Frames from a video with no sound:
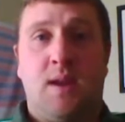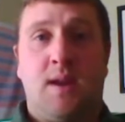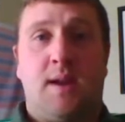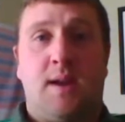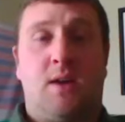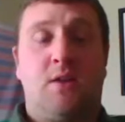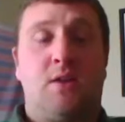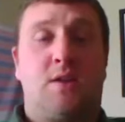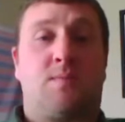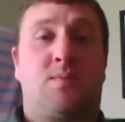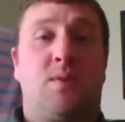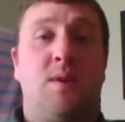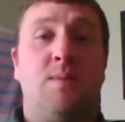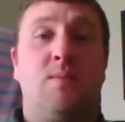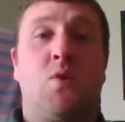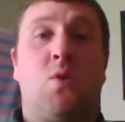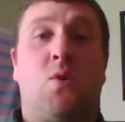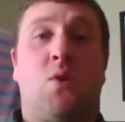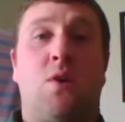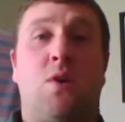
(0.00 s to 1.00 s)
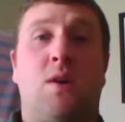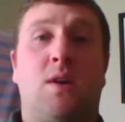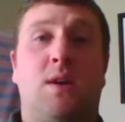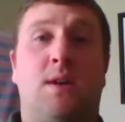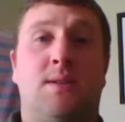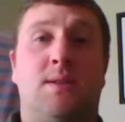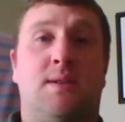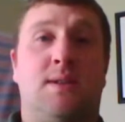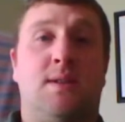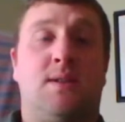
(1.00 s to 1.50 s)
Now, the Supreme Court
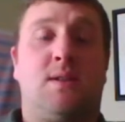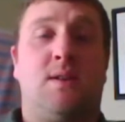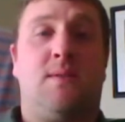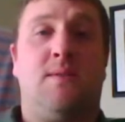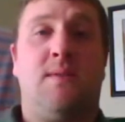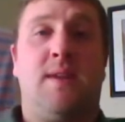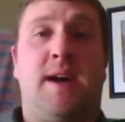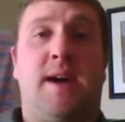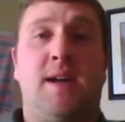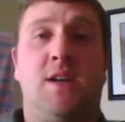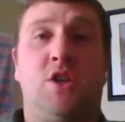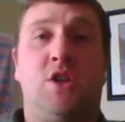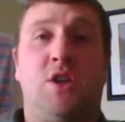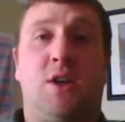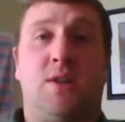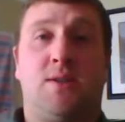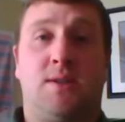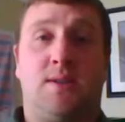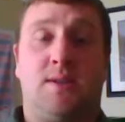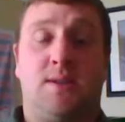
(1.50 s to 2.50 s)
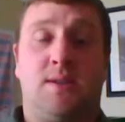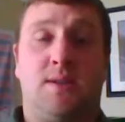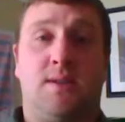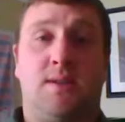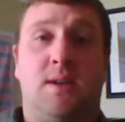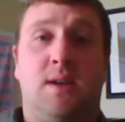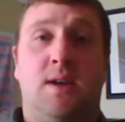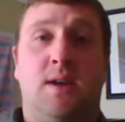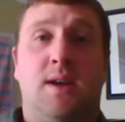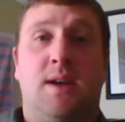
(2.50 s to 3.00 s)
consists of 9 justices.
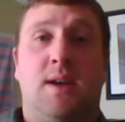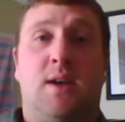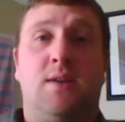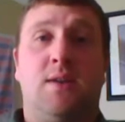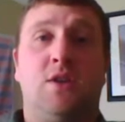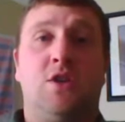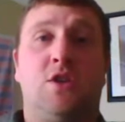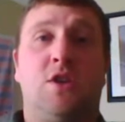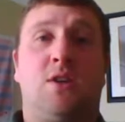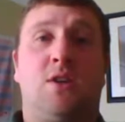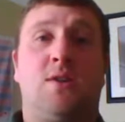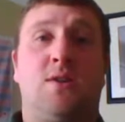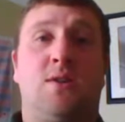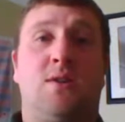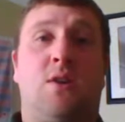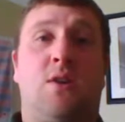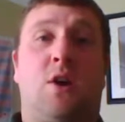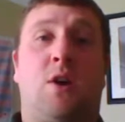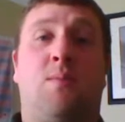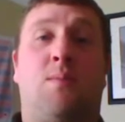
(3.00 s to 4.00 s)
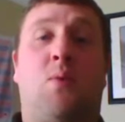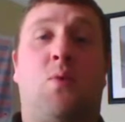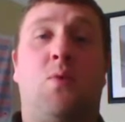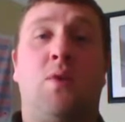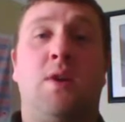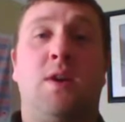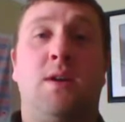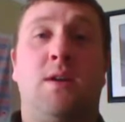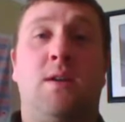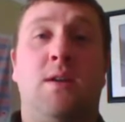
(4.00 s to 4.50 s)
Now, these justices are
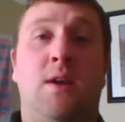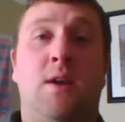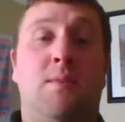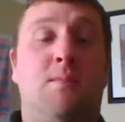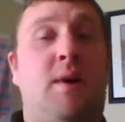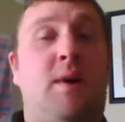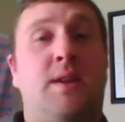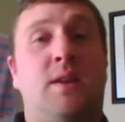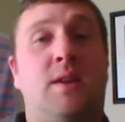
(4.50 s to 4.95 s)
appointed by